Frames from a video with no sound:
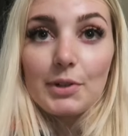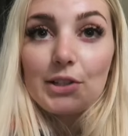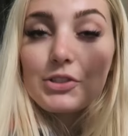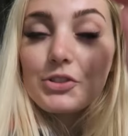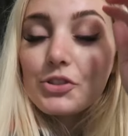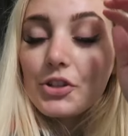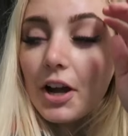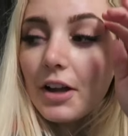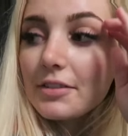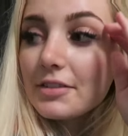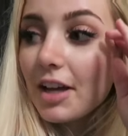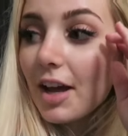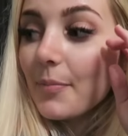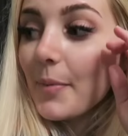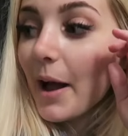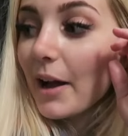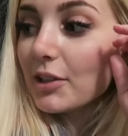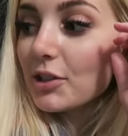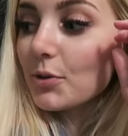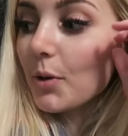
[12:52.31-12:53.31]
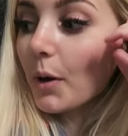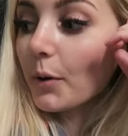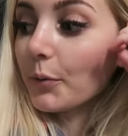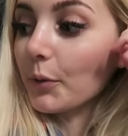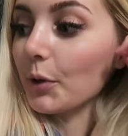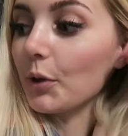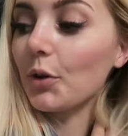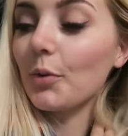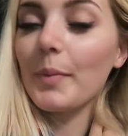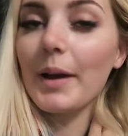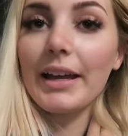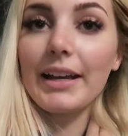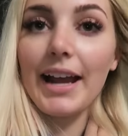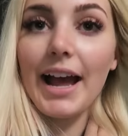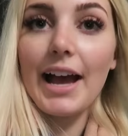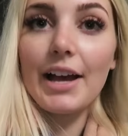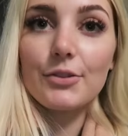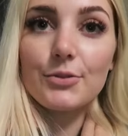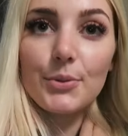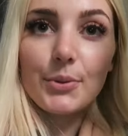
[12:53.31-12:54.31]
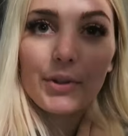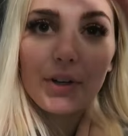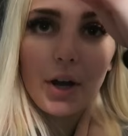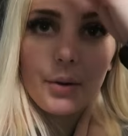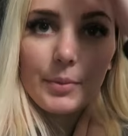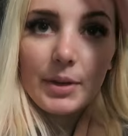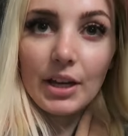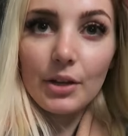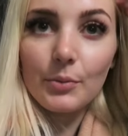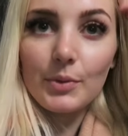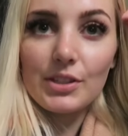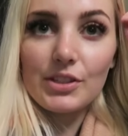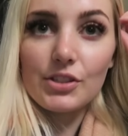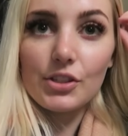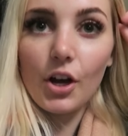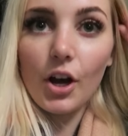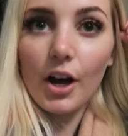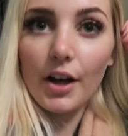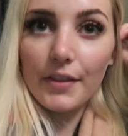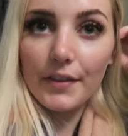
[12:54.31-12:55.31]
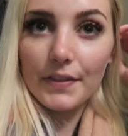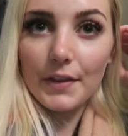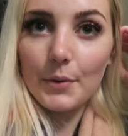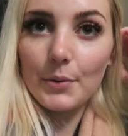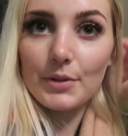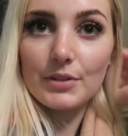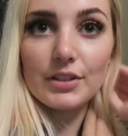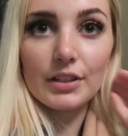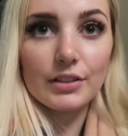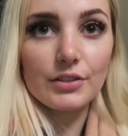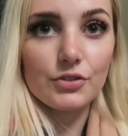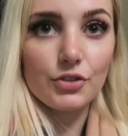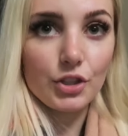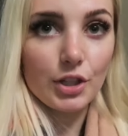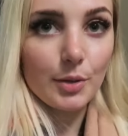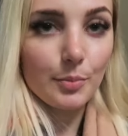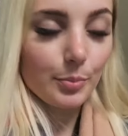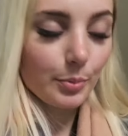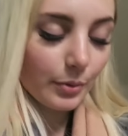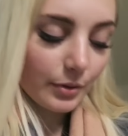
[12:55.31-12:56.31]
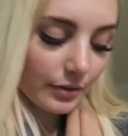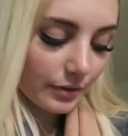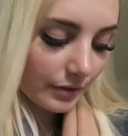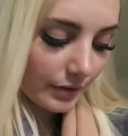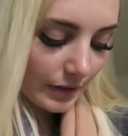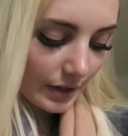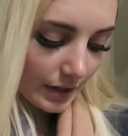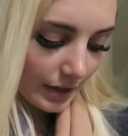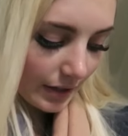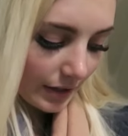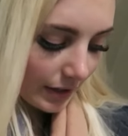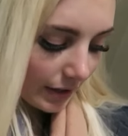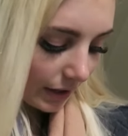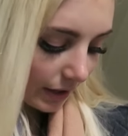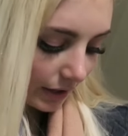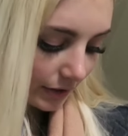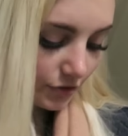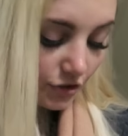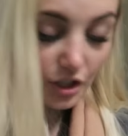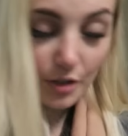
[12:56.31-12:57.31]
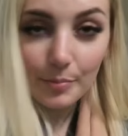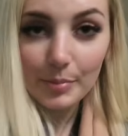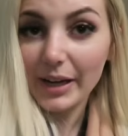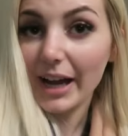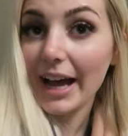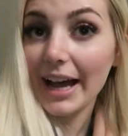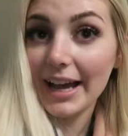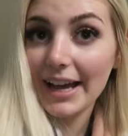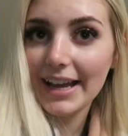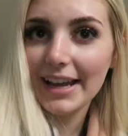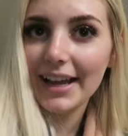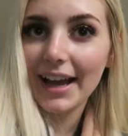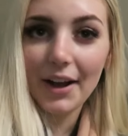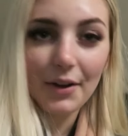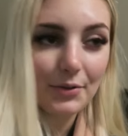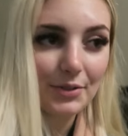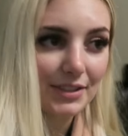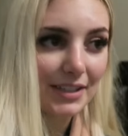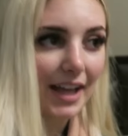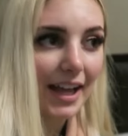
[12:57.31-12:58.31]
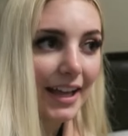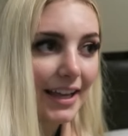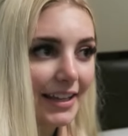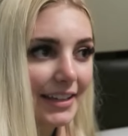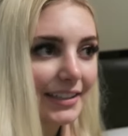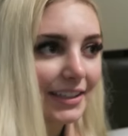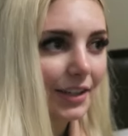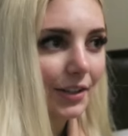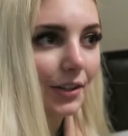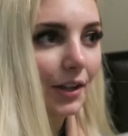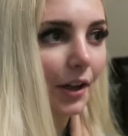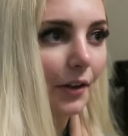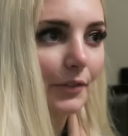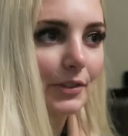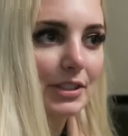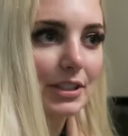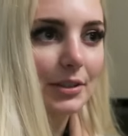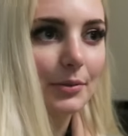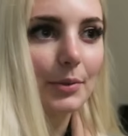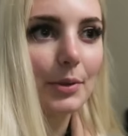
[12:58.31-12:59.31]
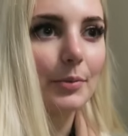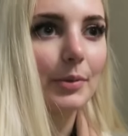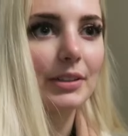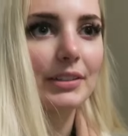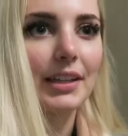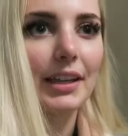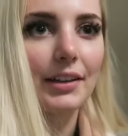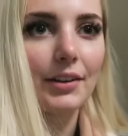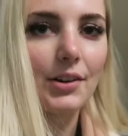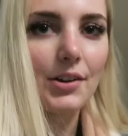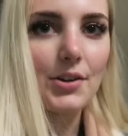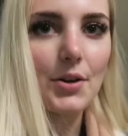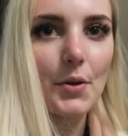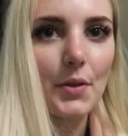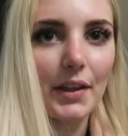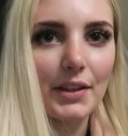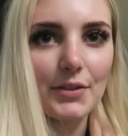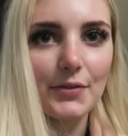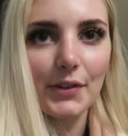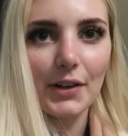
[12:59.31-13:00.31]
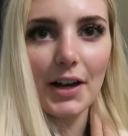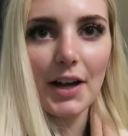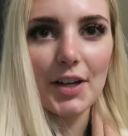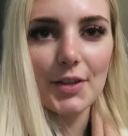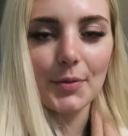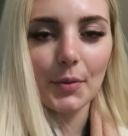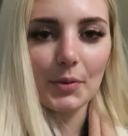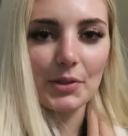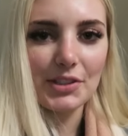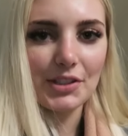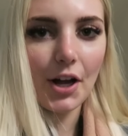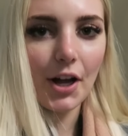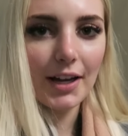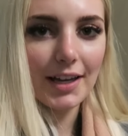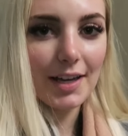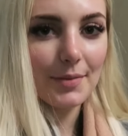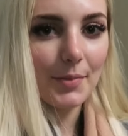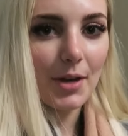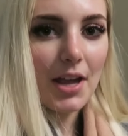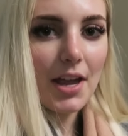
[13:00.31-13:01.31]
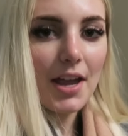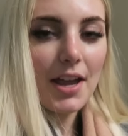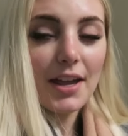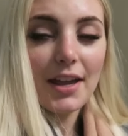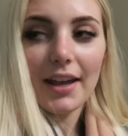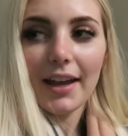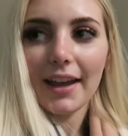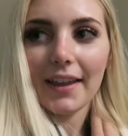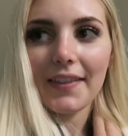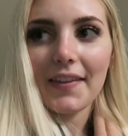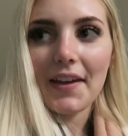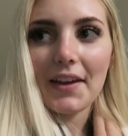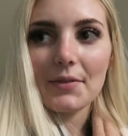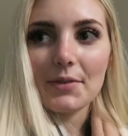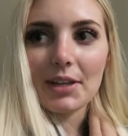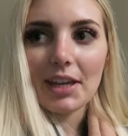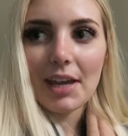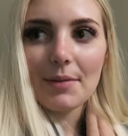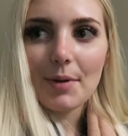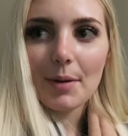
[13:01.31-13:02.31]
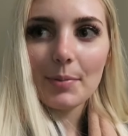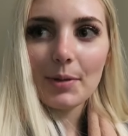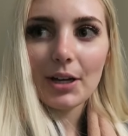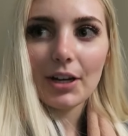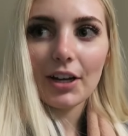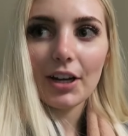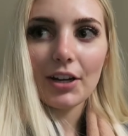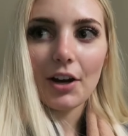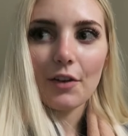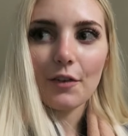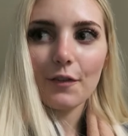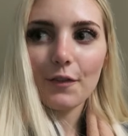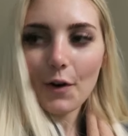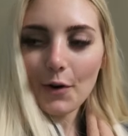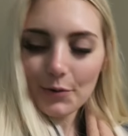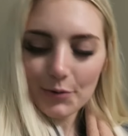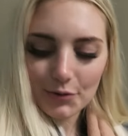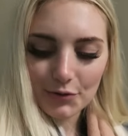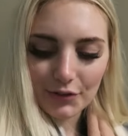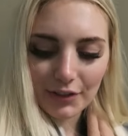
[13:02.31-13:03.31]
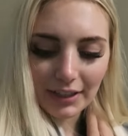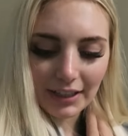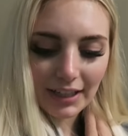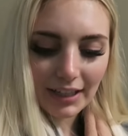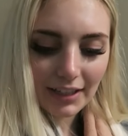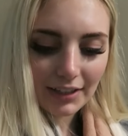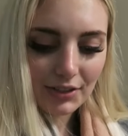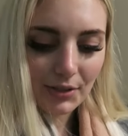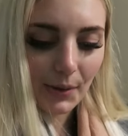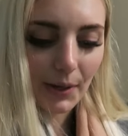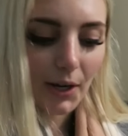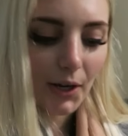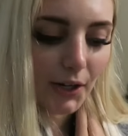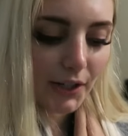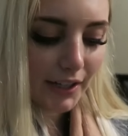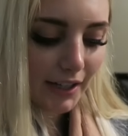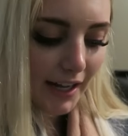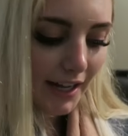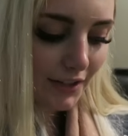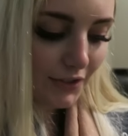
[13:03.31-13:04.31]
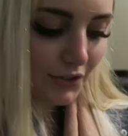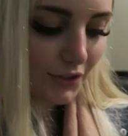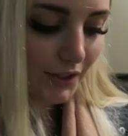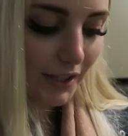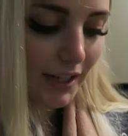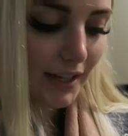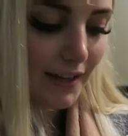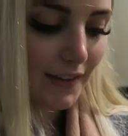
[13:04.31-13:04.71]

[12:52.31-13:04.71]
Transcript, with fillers: so we just got back to our room and as we were coming in, we saw that there was a Jeep a Jeep guy outside and obviously we weren't like, oh, that's for us, but we saw him. And then we came up here and our phone was ringing, so I heard and answered